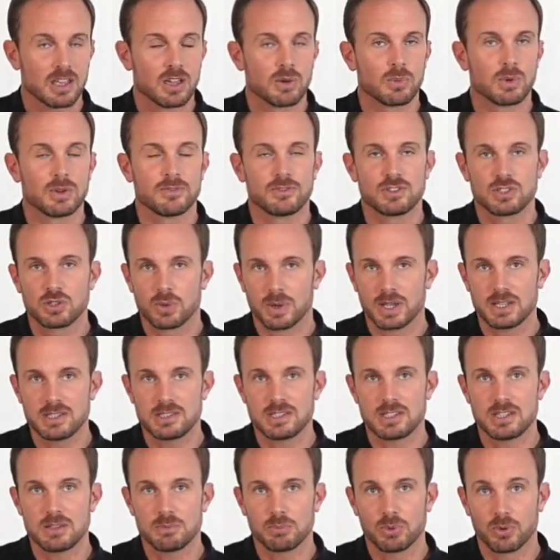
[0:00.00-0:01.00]
with
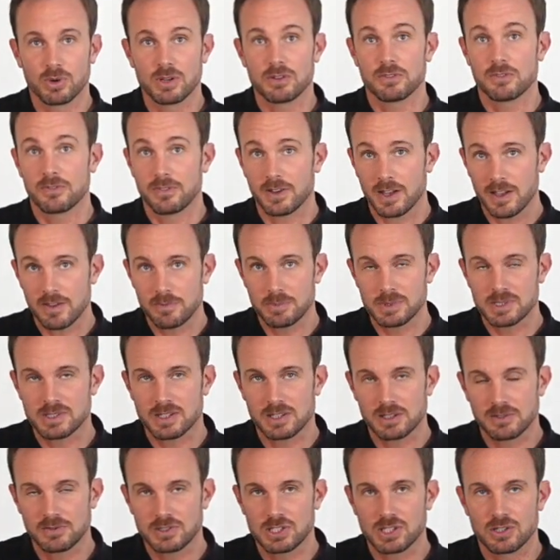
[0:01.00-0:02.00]
twenty point five
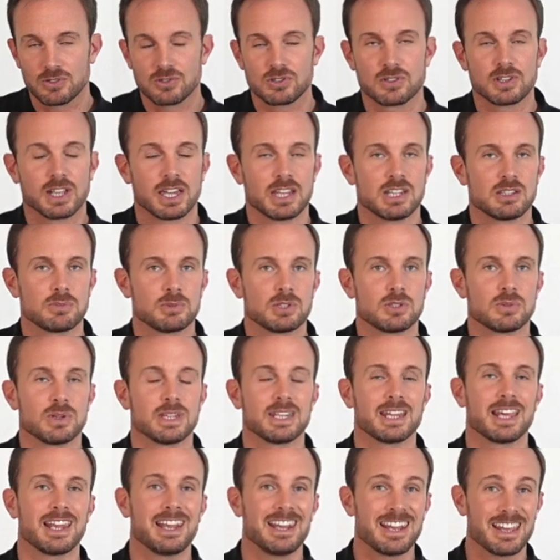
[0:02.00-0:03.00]
percent of children aged
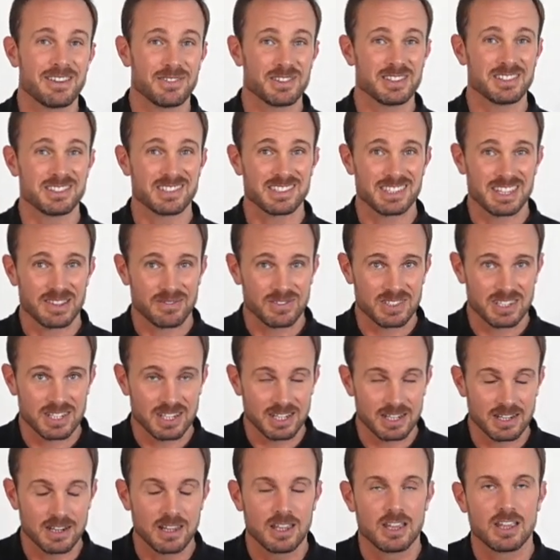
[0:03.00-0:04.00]
between eleven and
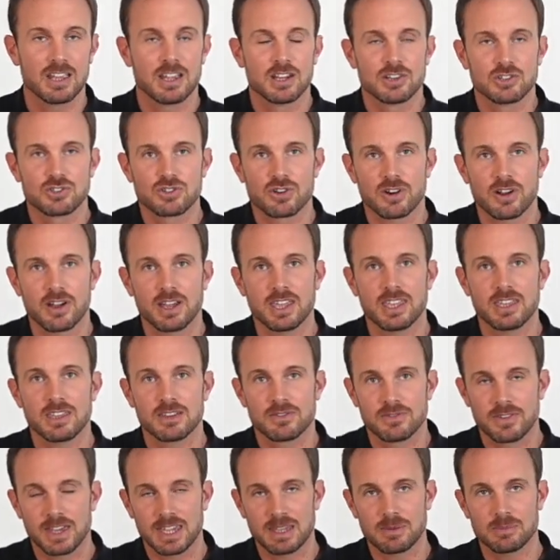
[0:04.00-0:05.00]
seventeen trying
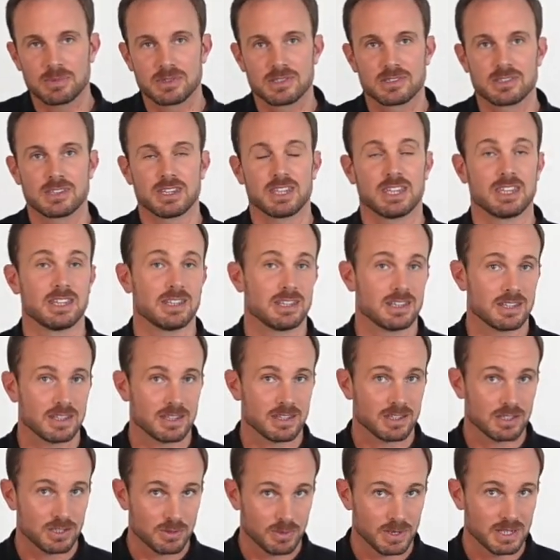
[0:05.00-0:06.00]
vapes in
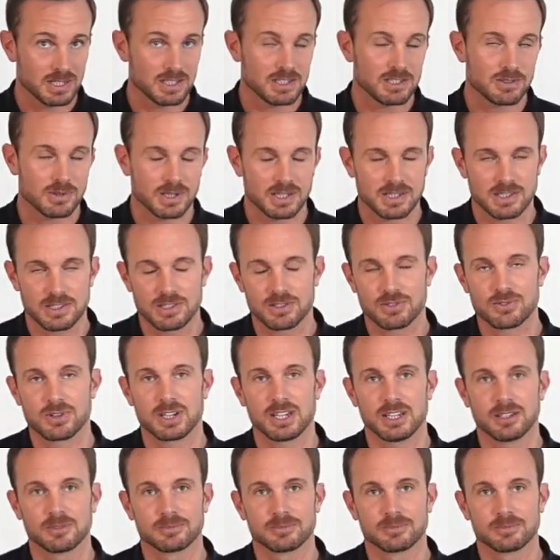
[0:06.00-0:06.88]
twenty twenty-three.